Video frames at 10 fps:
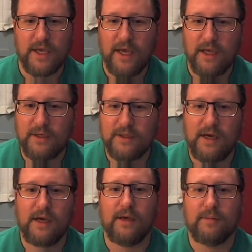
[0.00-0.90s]
n
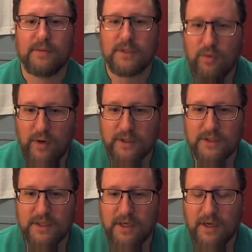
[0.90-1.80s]
times
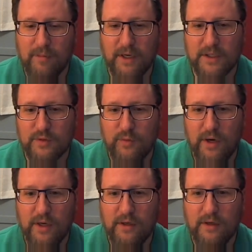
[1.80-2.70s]
quantity n minus
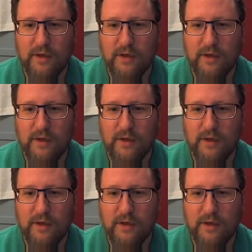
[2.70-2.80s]
1.